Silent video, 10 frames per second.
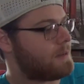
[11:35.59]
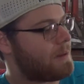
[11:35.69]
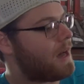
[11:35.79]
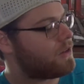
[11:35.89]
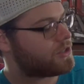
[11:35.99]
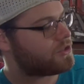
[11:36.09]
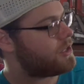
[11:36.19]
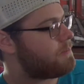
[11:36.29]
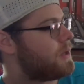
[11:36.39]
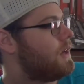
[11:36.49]
a power
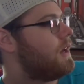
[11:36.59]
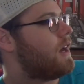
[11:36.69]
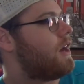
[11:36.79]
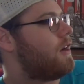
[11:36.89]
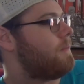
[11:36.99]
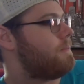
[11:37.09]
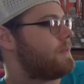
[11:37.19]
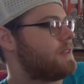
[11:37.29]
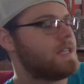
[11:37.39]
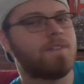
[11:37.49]
strip.
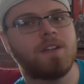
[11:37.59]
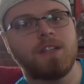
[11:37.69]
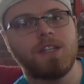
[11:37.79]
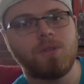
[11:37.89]
Definitely